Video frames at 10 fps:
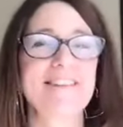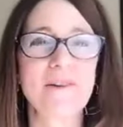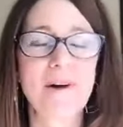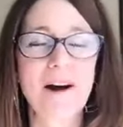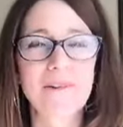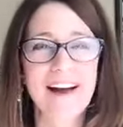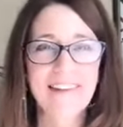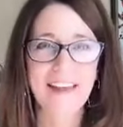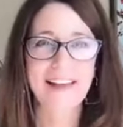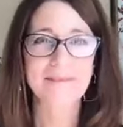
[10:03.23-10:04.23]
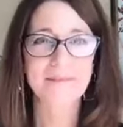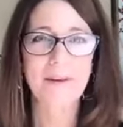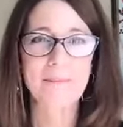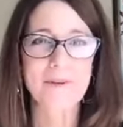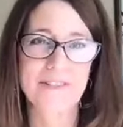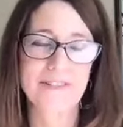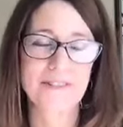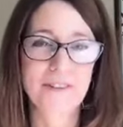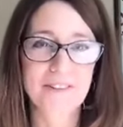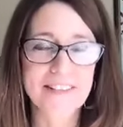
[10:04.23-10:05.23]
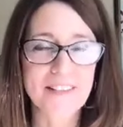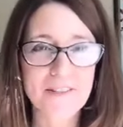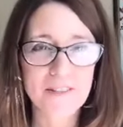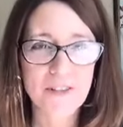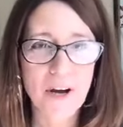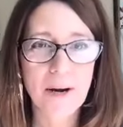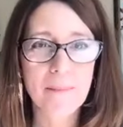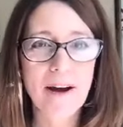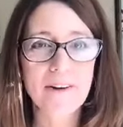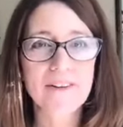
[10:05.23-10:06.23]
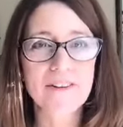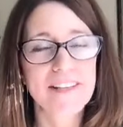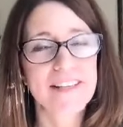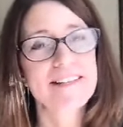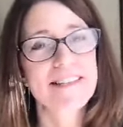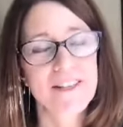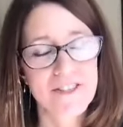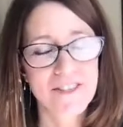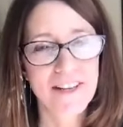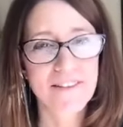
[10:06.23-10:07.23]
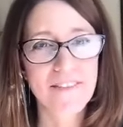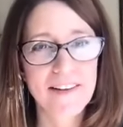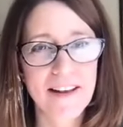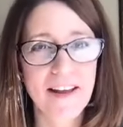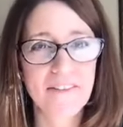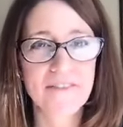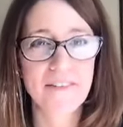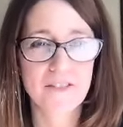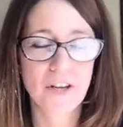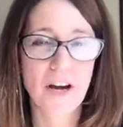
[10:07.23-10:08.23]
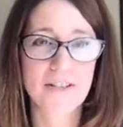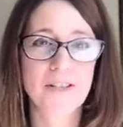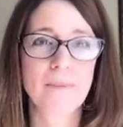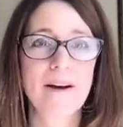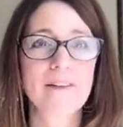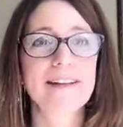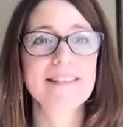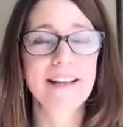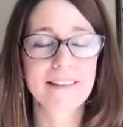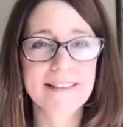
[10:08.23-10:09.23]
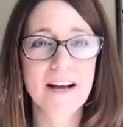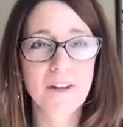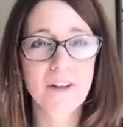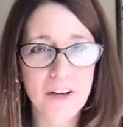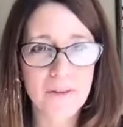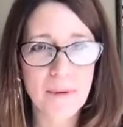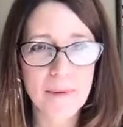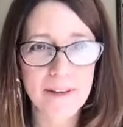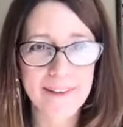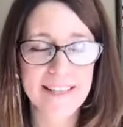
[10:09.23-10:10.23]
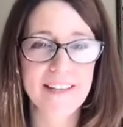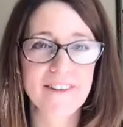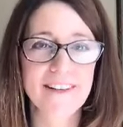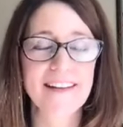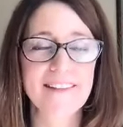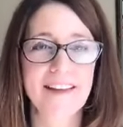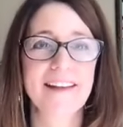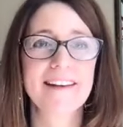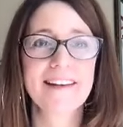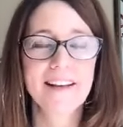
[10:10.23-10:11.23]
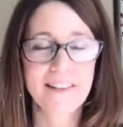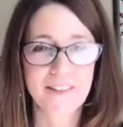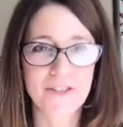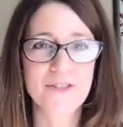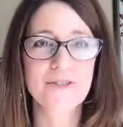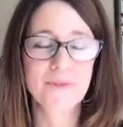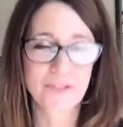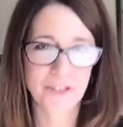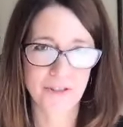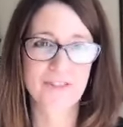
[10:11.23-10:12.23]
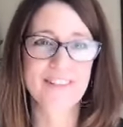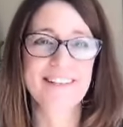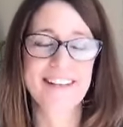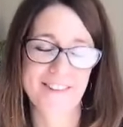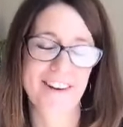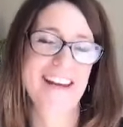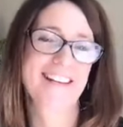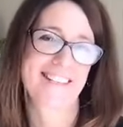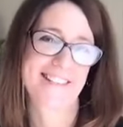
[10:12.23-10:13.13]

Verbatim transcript: Yeah. And while we're on that, that personal note, let's also talk about your kids. I should have have talked to you about like tell us how long you've been married to Eric and then the two children and their ages.